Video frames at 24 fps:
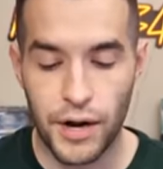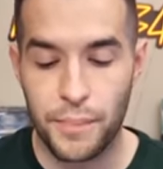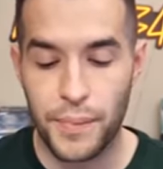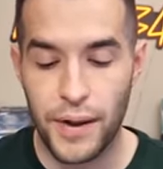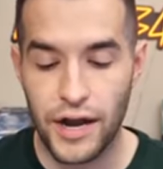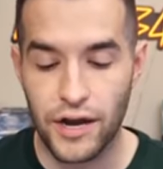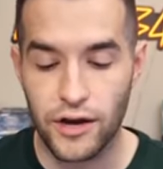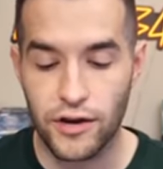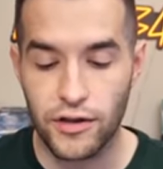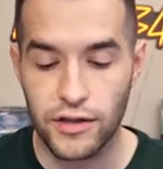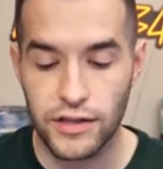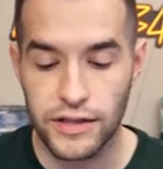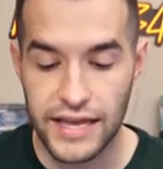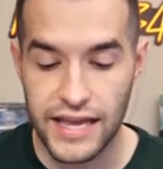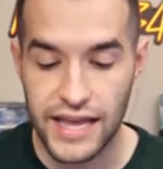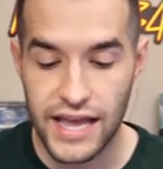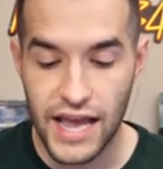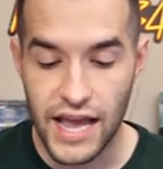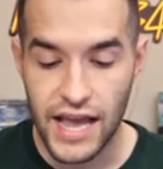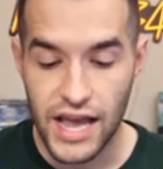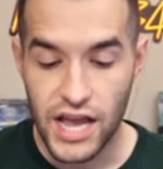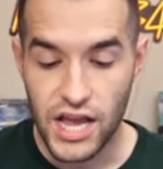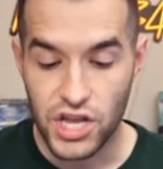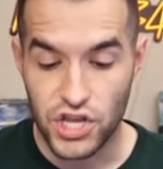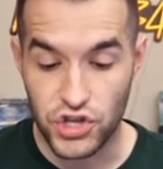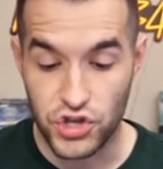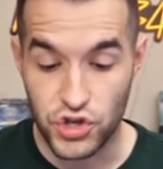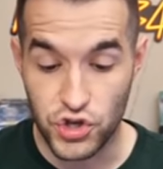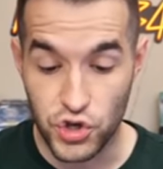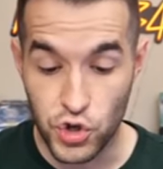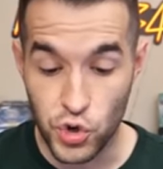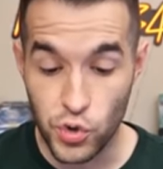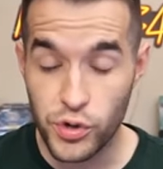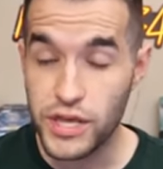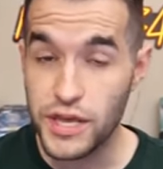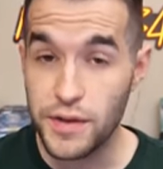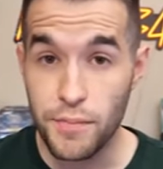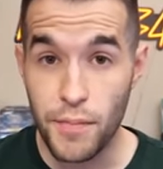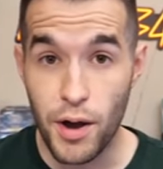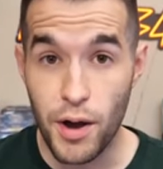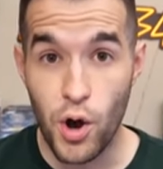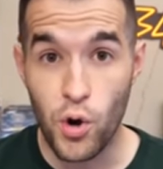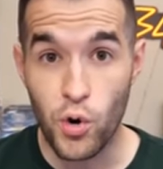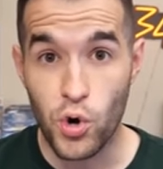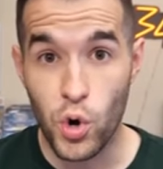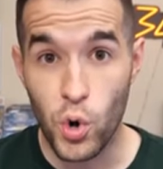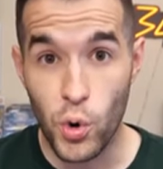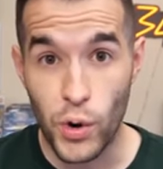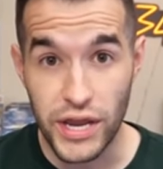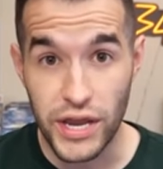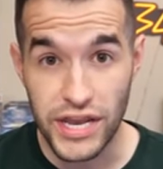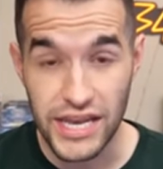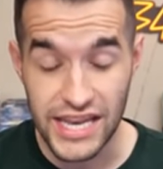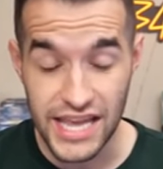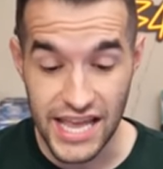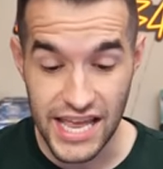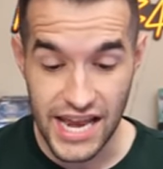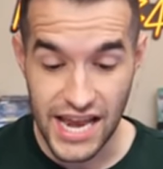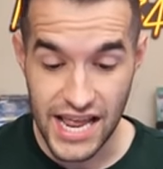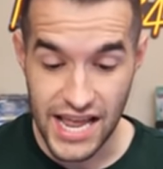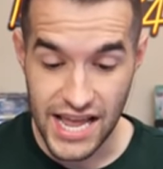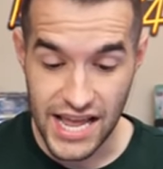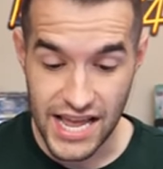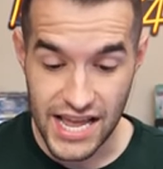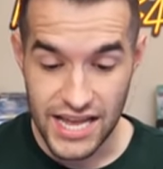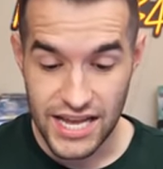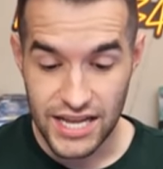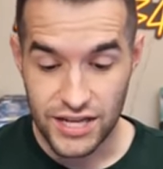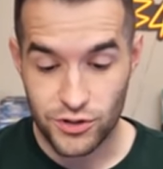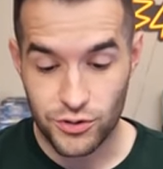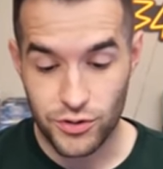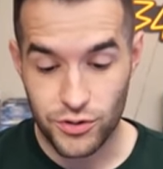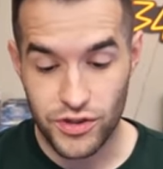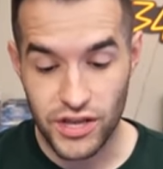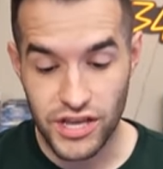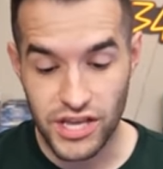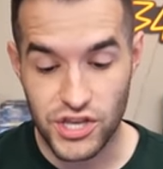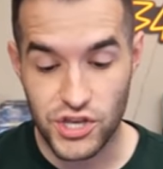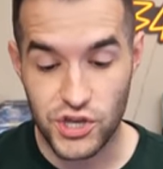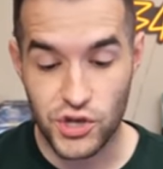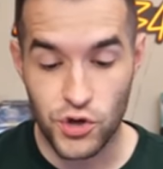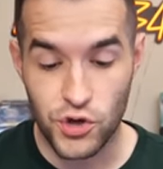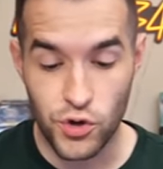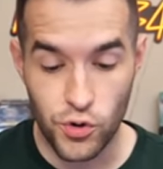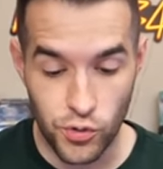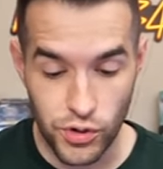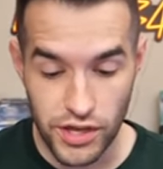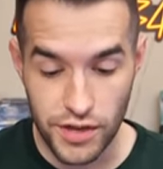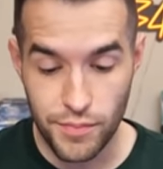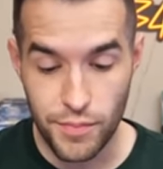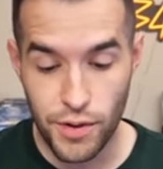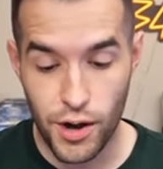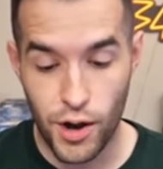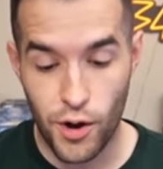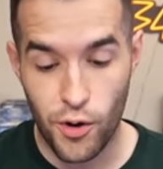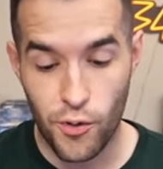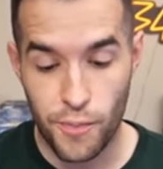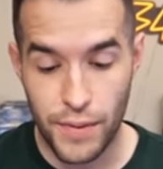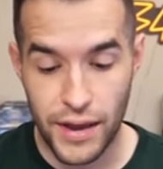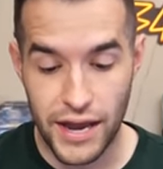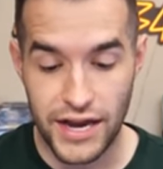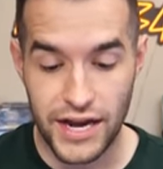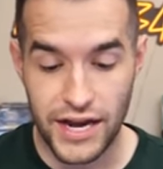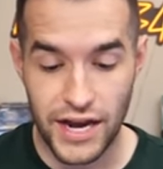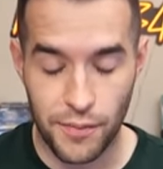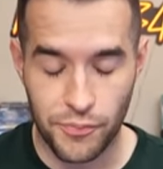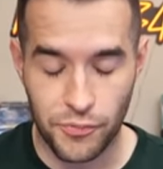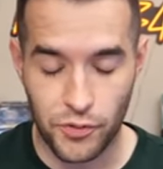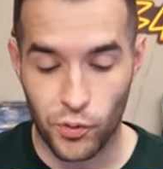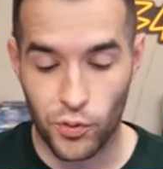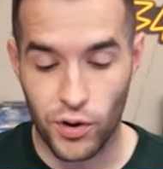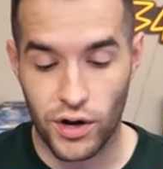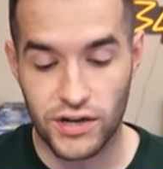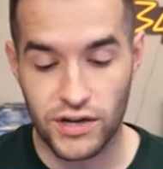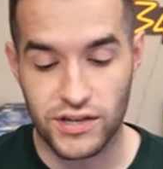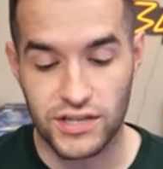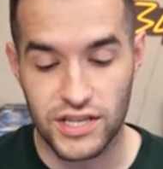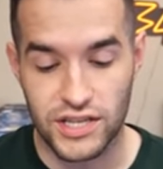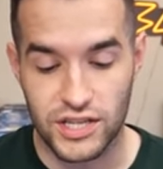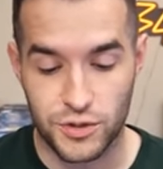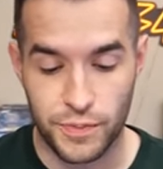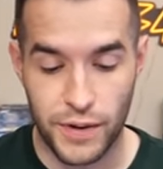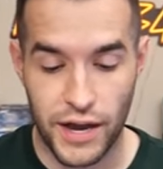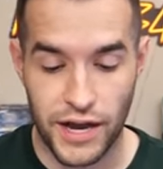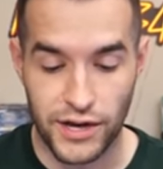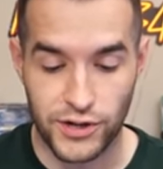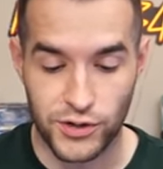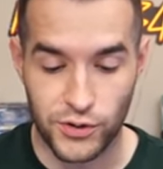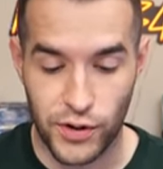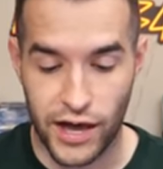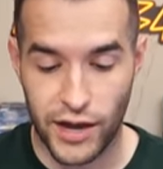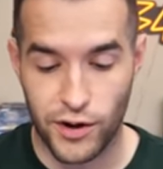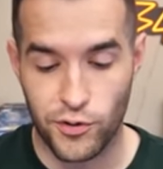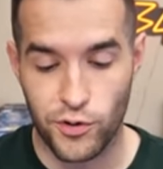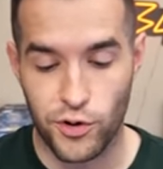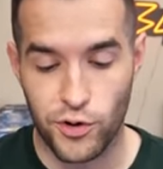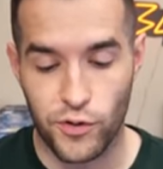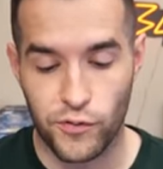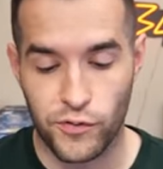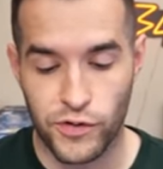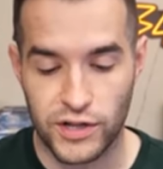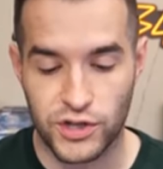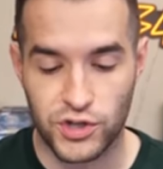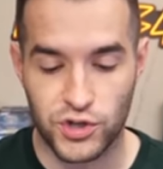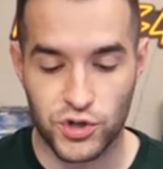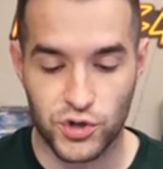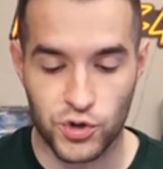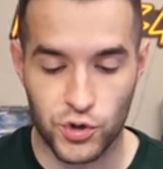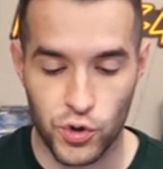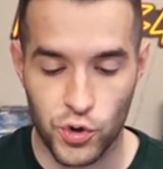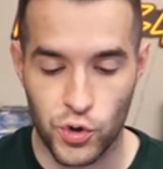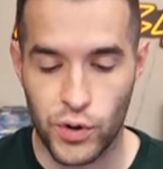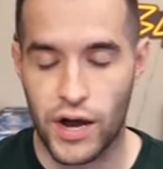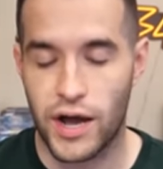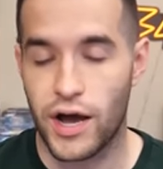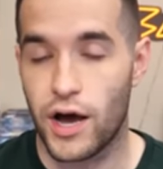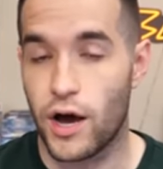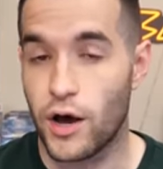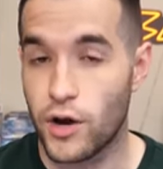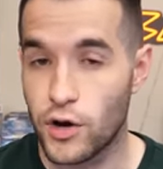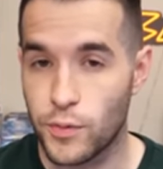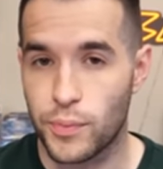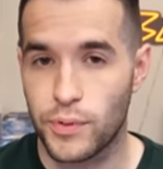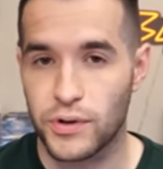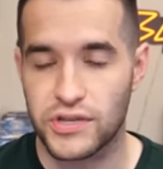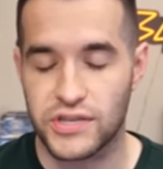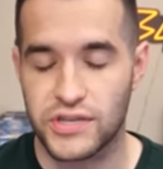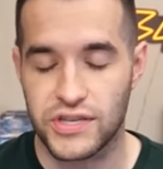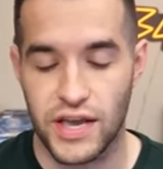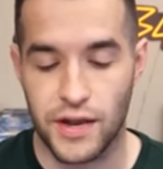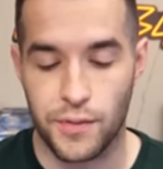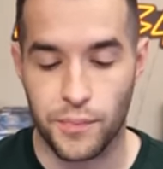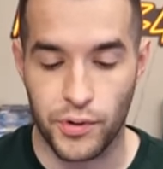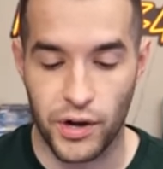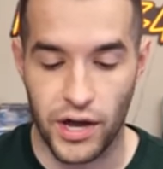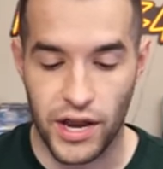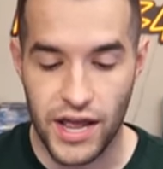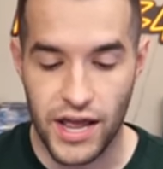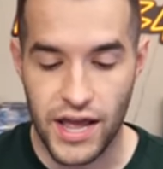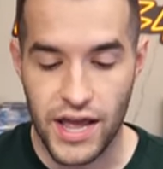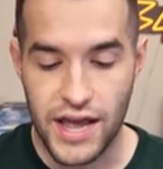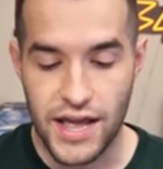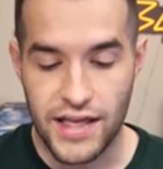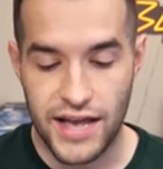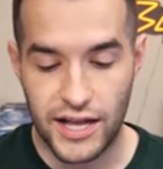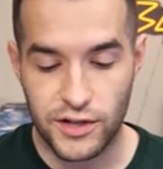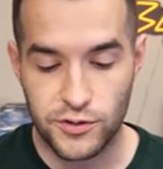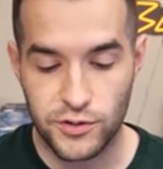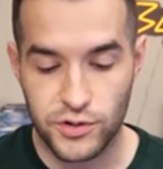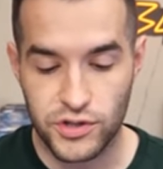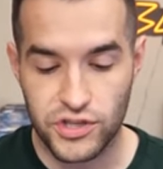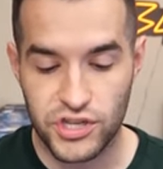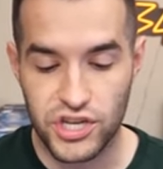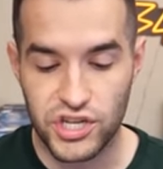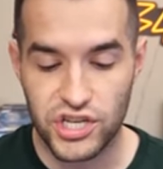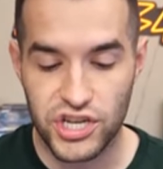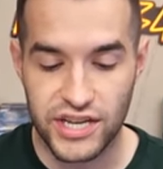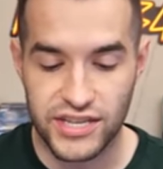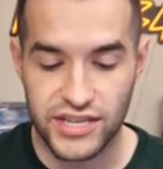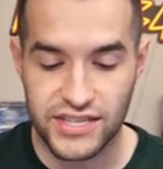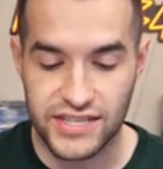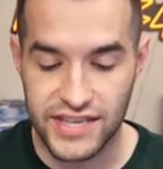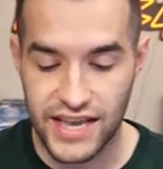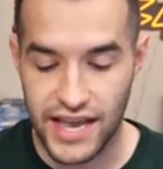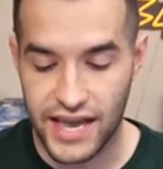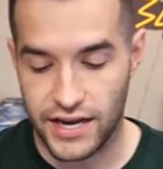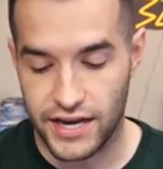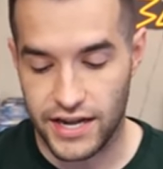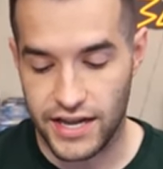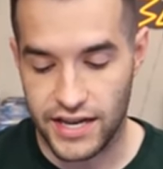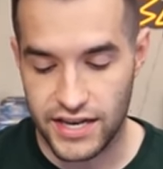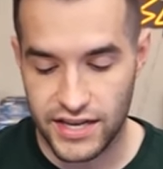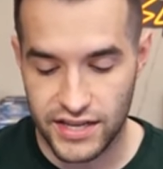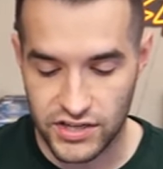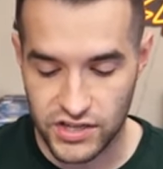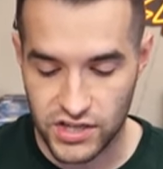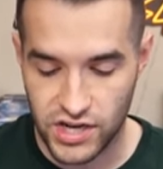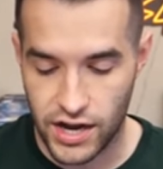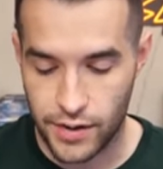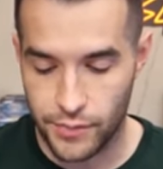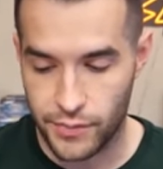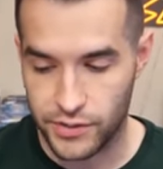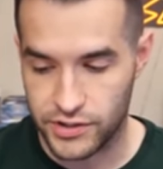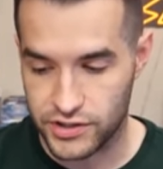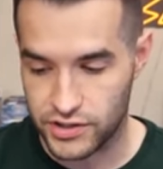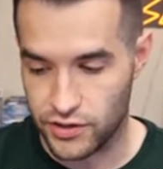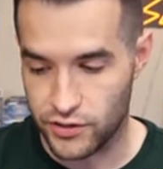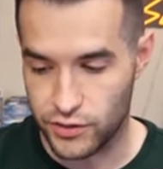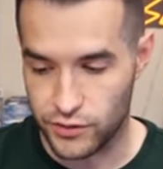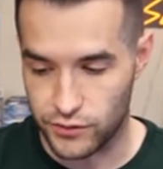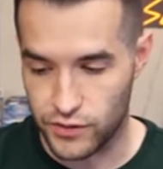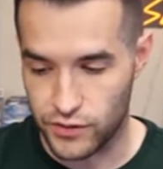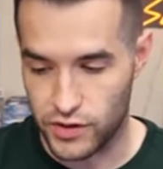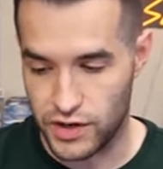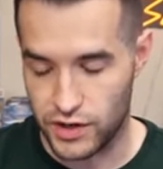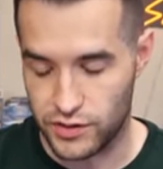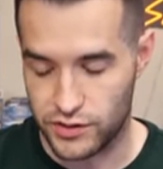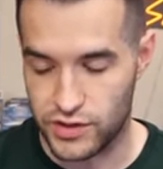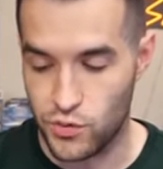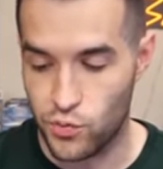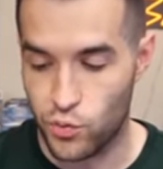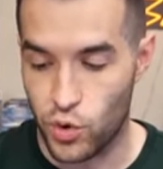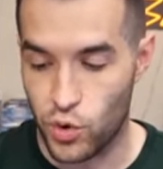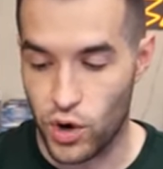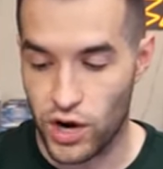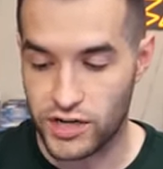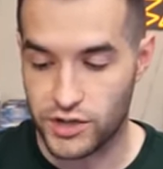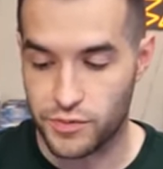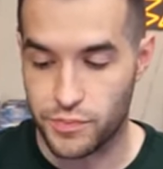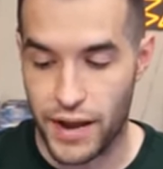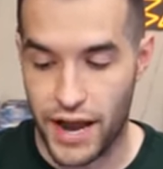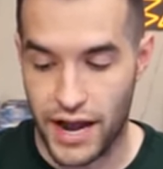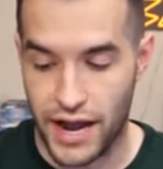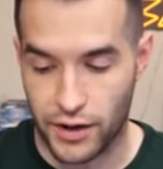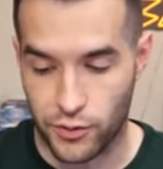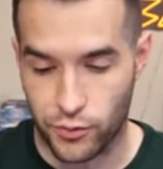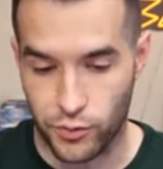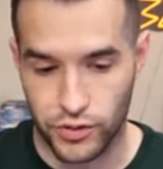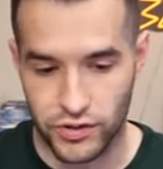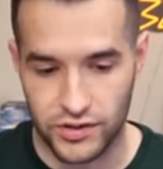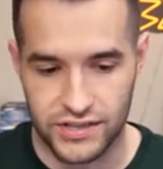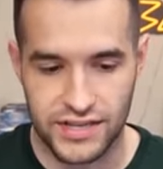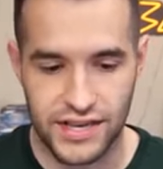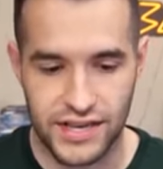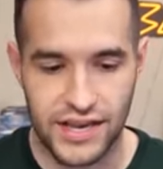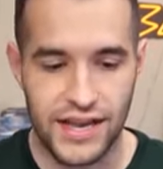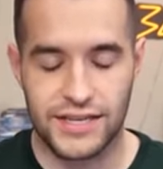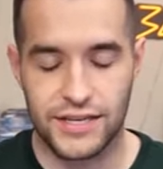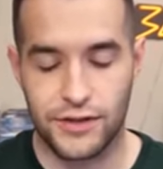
But apparently, Yugimo coined it? So I think Yugimo made up the Ruxin Special. I don't know if that's true 100%, but that's what CJ said in his comments on those videos. He watched backwards